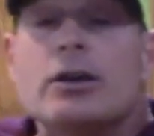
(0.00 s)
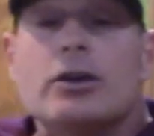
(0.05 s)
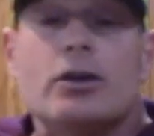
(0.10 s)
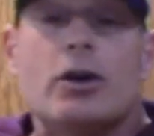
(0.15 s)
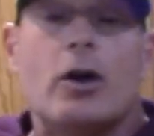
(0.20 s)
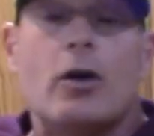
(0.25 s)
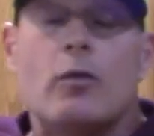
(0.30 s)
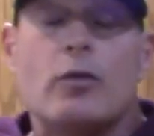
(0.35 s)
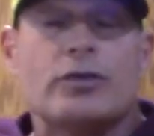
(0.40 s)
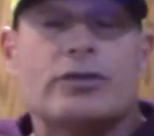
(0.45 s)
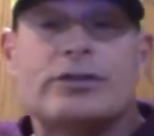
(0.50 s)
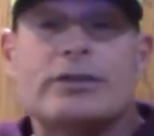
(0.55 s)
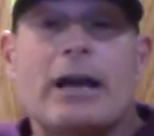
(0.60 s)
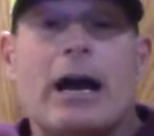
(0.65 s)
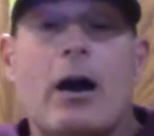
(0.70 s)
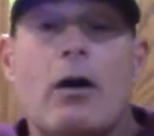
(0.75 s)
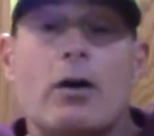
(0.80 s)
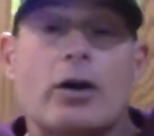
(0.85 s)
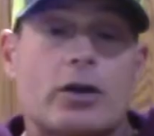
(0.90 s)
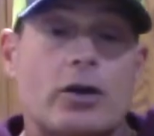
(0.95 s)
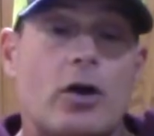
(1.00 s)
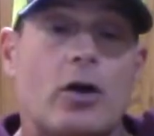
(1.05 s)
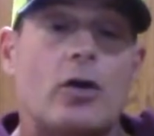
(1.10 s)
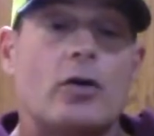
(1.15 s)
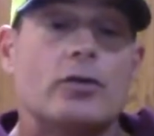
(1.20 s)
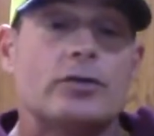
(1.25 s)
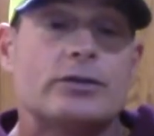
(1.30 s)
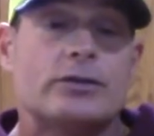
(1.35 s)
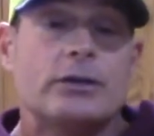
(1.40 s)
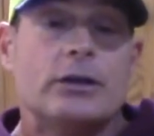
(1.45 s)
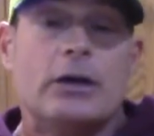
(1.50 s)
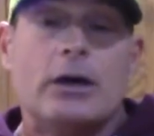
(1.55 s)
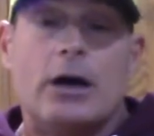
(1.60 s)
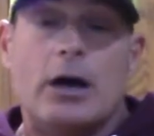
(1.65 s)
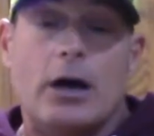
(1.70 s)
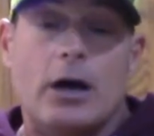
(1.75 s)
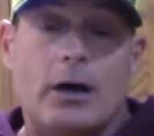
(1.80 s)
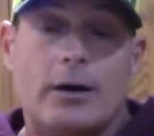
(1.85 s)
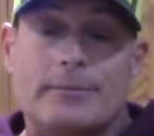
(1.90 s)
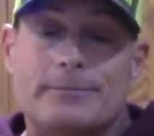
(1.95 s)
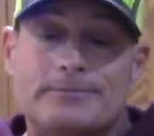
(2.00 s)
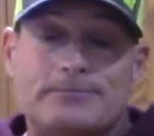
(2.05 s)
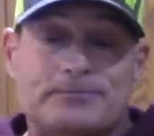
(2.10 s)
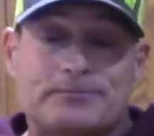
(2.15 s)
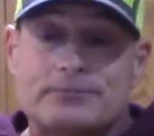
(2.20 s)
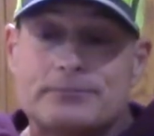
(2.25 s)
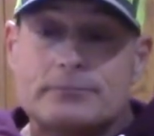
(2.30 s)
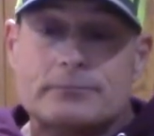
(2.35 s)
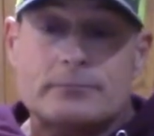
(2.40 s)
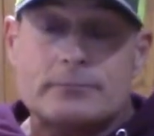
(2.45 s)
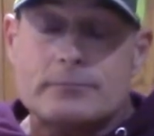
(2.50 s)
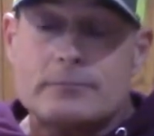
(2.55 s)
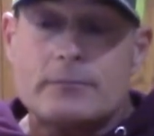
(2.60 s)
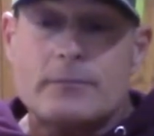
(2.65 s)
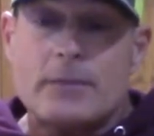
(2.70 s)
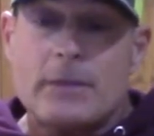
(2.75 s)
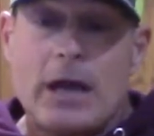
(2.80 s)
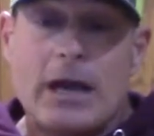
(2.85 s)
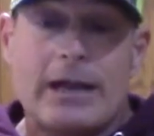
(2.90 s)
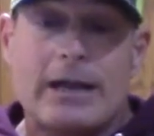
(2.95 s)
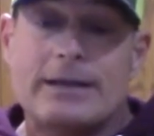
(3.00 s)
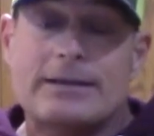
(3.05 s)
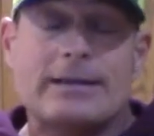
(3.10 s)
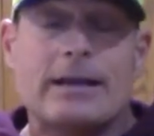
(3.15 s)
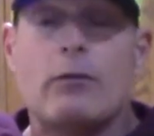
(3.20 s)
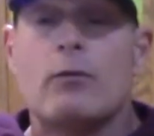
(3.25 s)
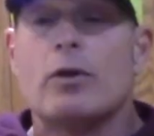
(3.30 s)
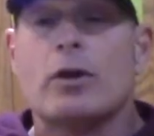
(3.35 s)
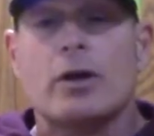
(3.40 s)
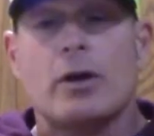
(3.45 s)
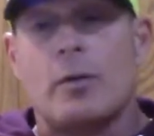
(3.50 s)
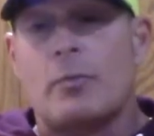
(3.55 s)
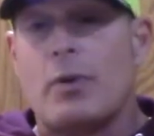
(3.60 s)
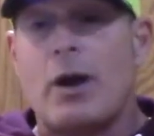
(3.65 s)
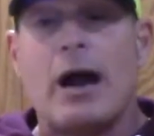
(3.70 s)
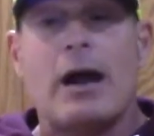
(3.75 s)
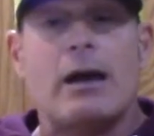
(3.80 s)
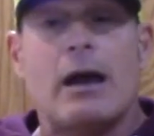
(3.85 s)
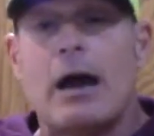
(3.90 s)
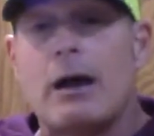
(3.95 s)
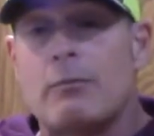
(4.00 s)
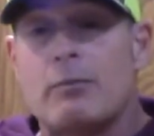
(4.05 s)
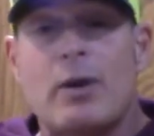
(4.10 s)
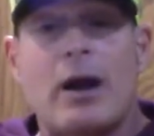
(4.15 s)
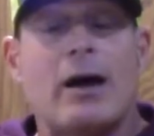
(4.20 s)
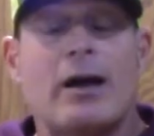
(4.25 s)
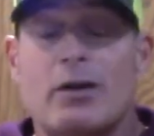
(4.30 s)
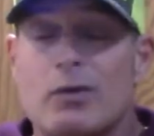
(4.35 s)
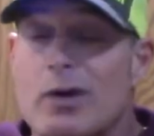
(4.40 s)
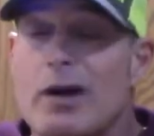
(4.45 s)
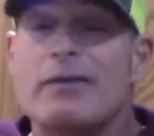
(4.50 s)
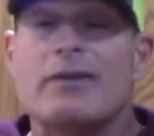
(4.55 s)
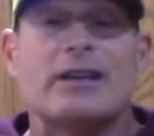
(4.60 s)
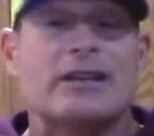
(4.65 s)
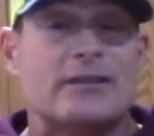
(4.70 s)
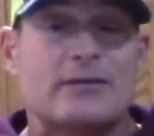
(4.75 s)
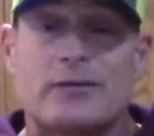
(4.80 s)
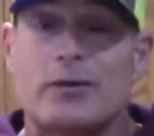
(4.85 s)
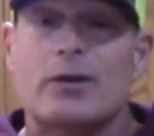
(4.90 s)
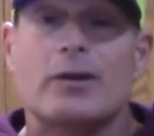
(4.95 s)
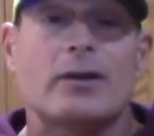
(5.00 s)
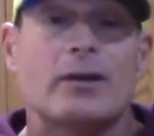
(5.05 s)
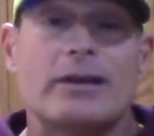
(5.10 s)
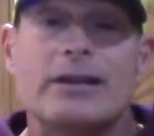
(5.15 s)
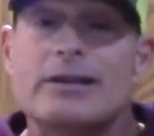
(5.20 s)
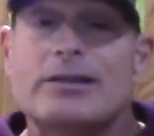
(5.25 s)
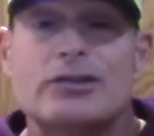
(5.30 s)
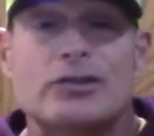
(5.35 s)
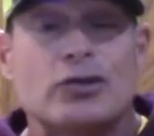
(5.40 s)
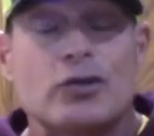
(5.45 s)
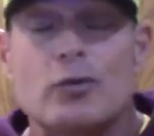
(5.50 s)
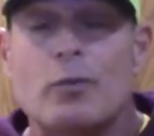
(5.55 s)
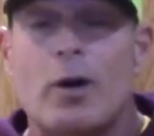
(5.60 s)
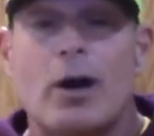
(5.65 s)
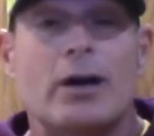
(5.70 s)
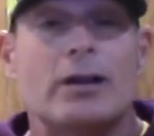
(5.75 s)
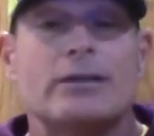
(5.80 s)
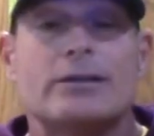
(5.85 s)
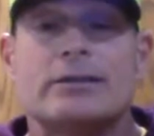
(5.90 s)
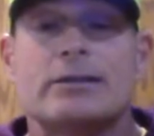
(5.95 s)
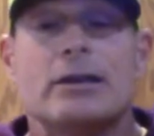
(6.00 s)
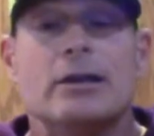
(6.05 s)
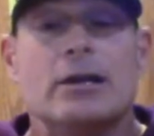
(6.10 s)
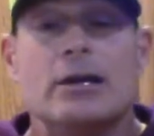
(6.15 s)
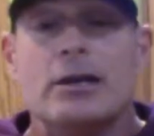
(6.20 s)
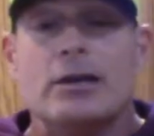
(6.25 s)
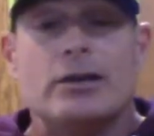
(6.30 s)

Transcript: We'll see how it goes. Like I said, I'll probably run this for at least 2 months.